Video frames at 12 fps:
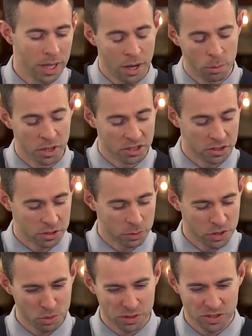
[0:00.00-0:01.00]
our business,
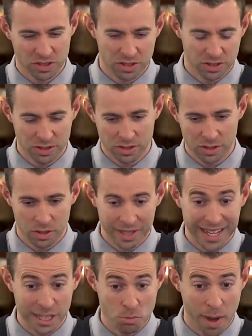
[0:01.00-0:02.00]
which was, you know,
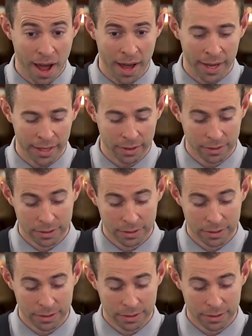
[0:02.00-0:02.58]
getting by,